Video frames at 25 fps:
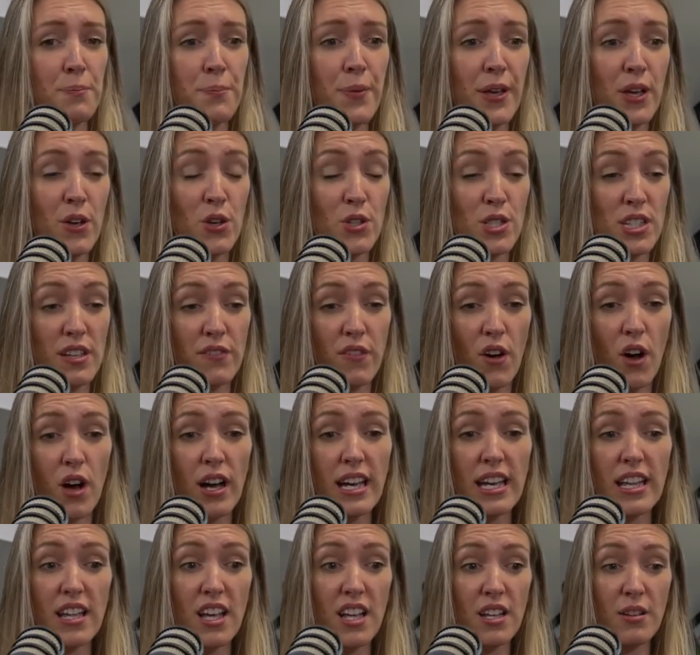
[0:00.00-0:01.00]
because if
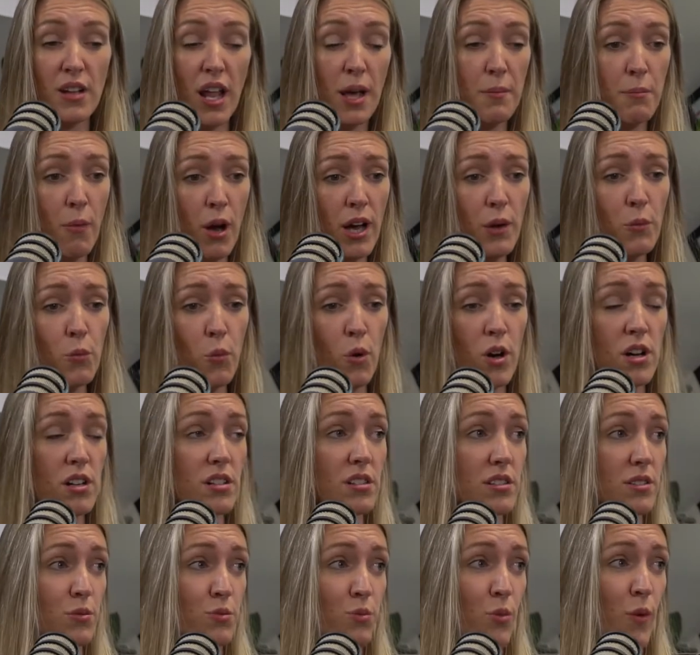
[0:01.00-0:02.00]
I like my
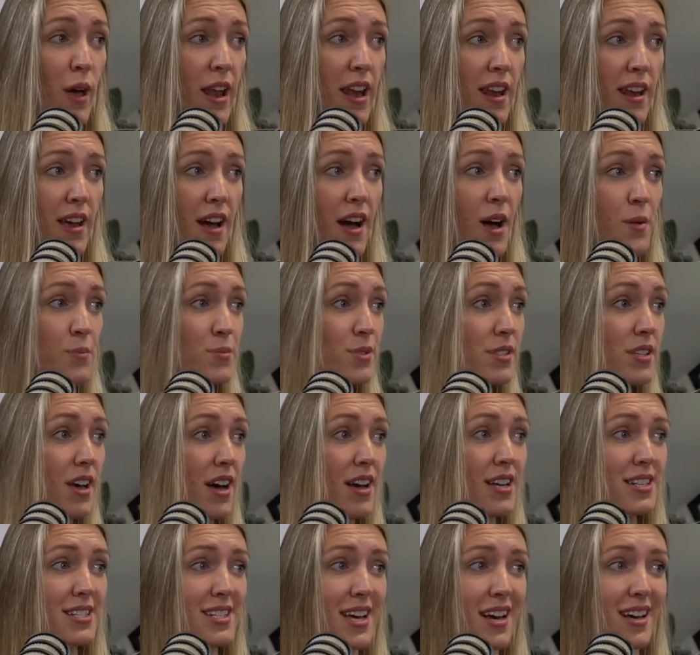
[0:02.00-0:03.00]
world went
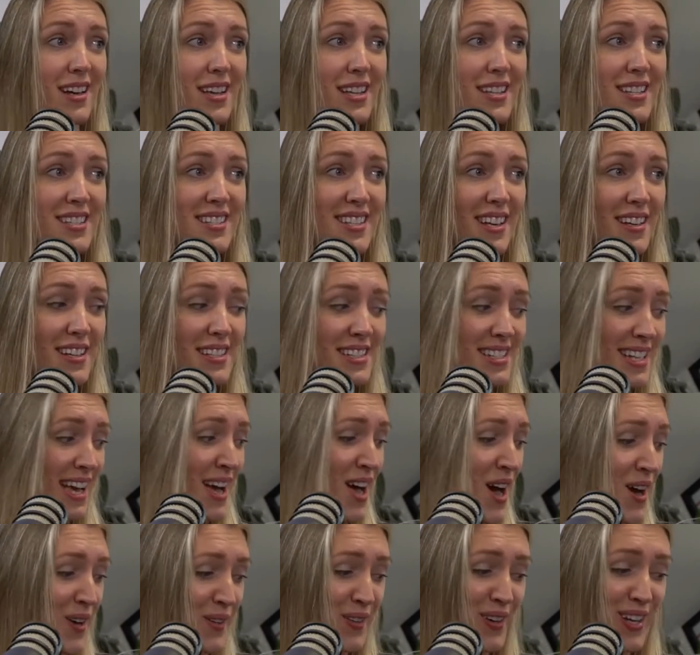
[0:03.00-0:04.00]
upside down, inside
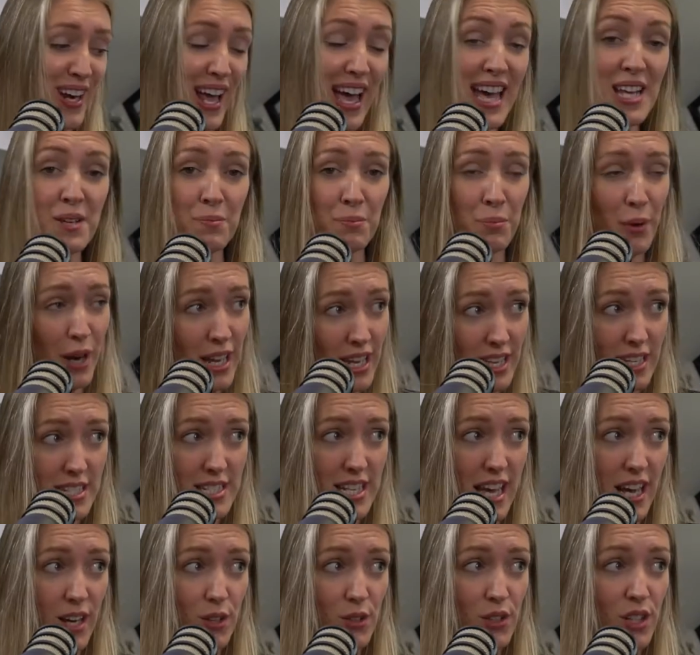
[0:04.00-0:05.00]
down, and I had a
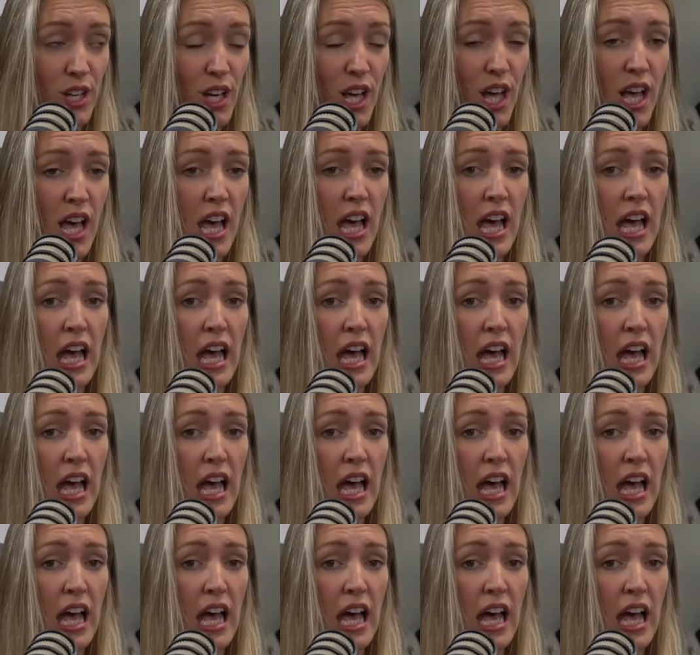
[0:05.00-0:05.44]
breakdown, mm.